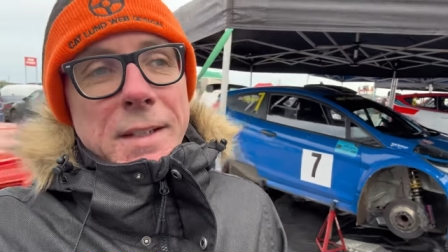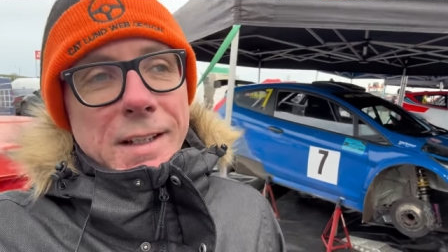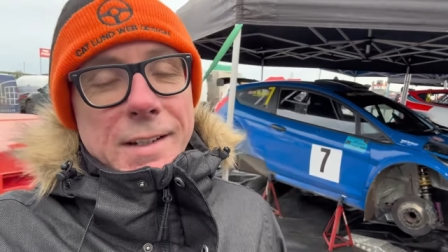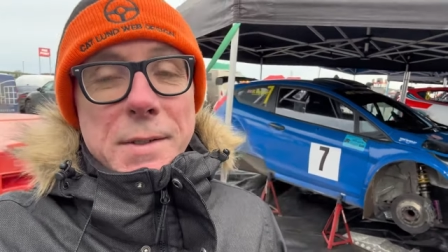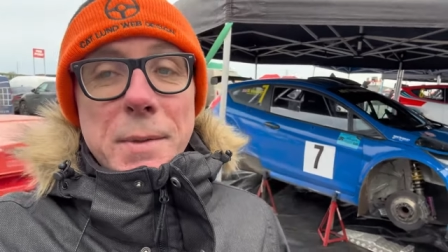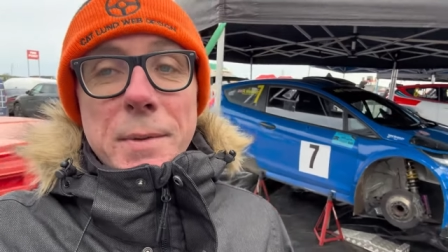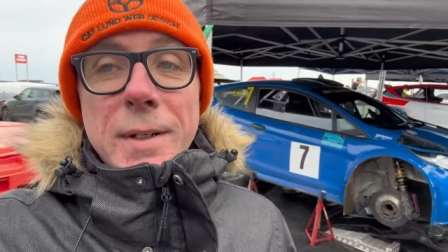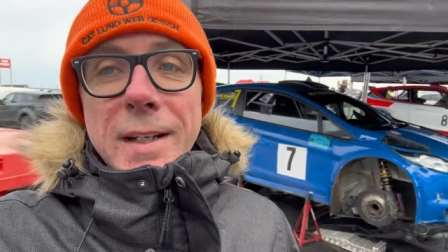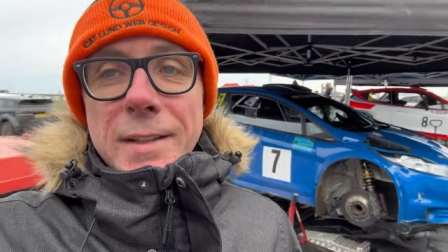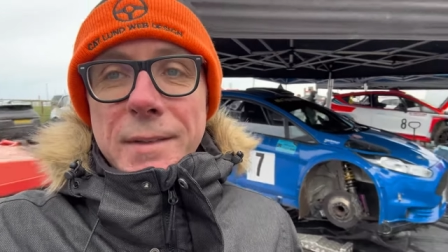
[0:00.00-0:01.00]
Because yeah, it all
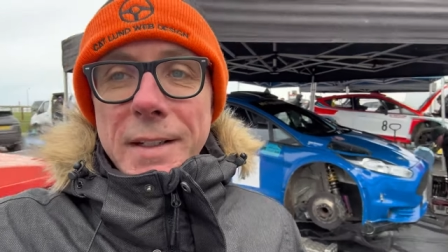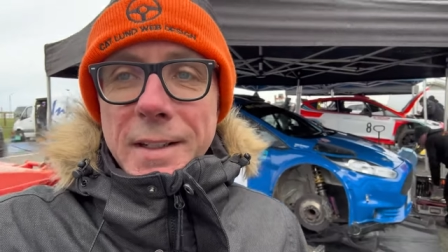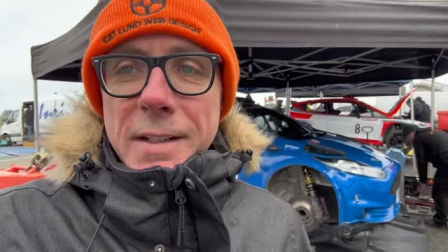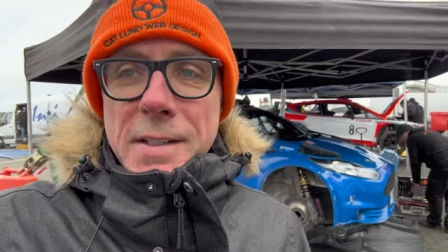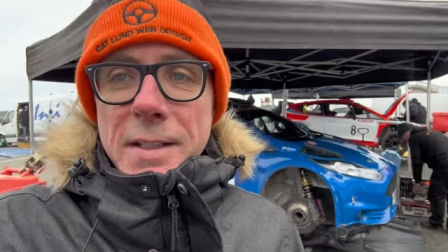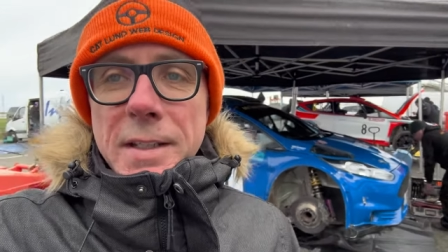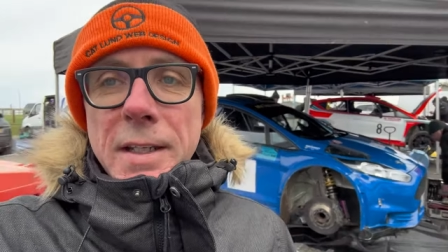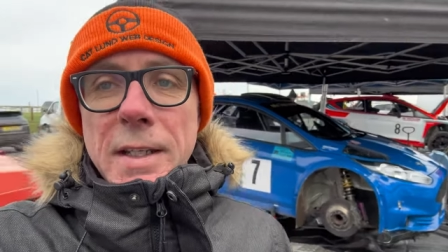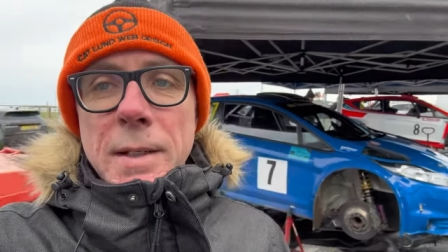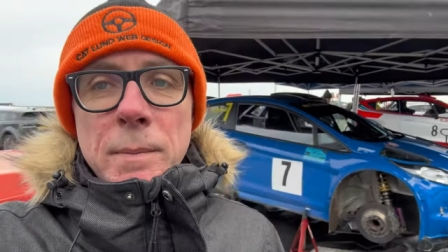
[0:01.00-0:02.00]
clicked really nicely, and
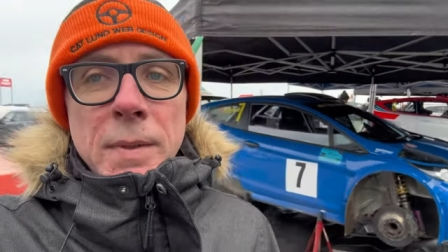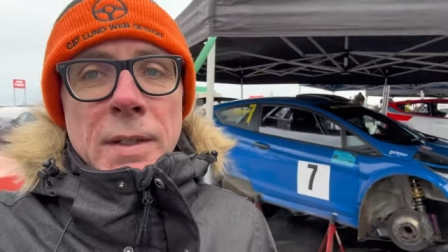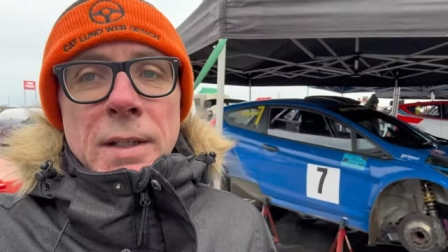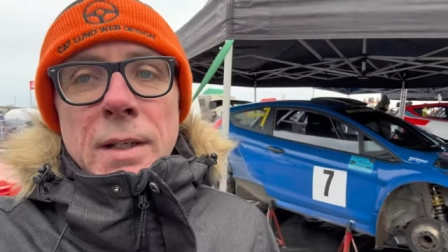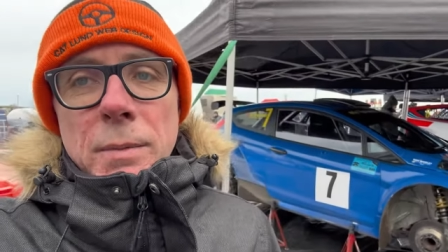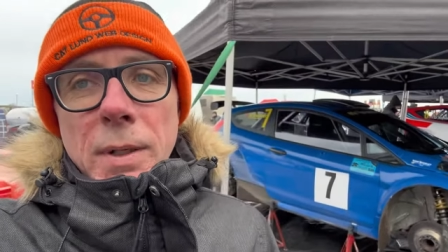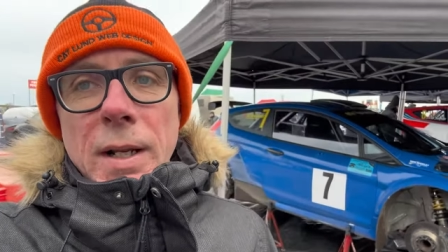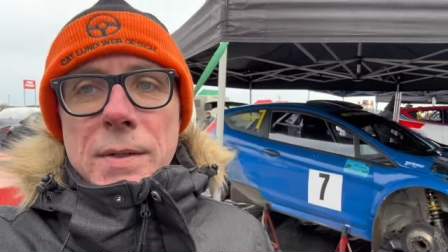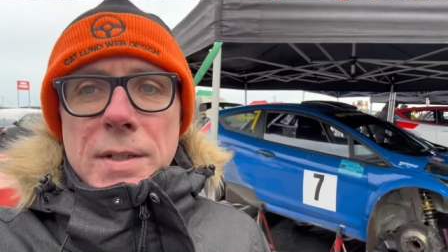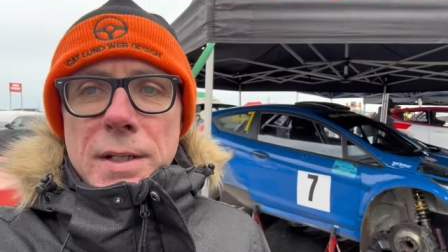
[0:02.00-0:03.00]
then um, went
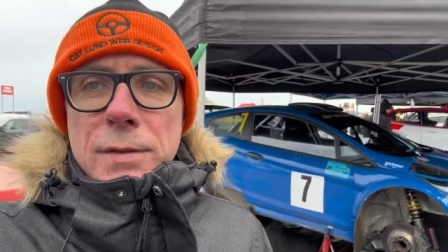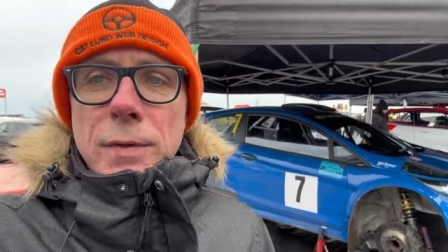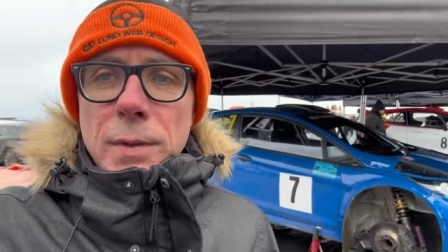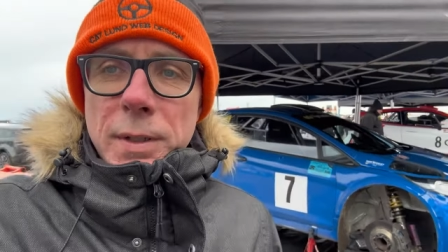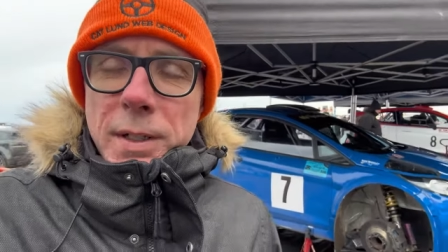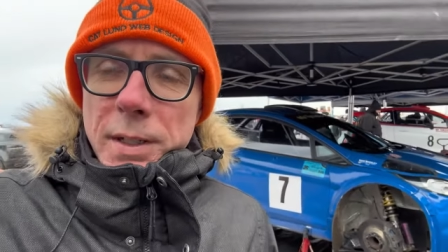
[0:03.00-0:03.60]
out on stage four and